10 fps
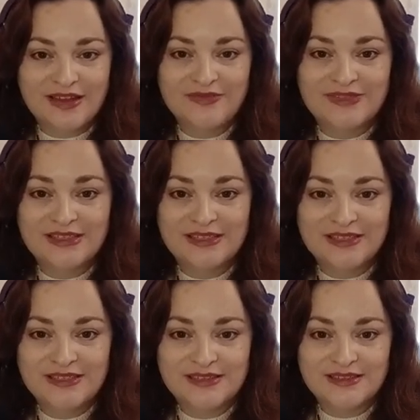Obviously,
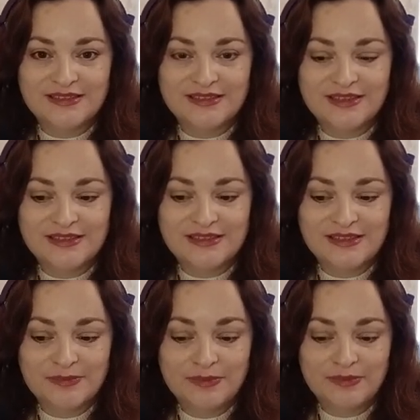
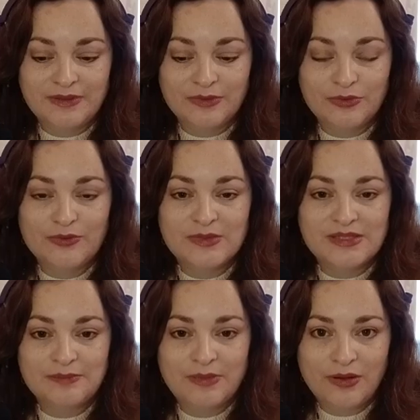the womb is
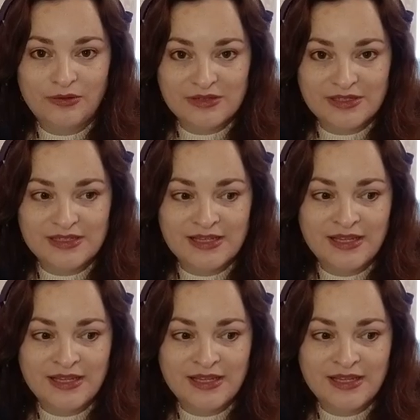a potent